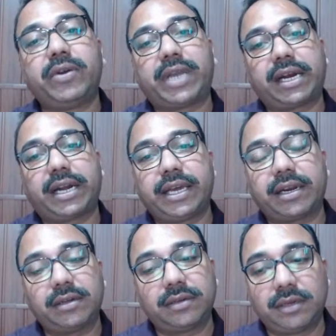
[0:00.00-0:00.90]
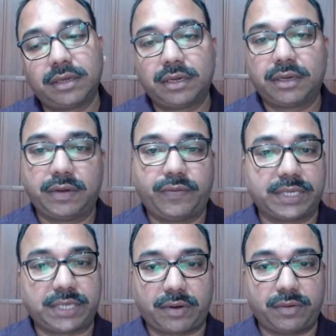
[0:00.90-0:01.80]
you can clear
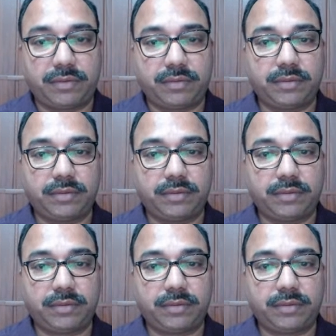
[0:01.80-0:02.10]
first round.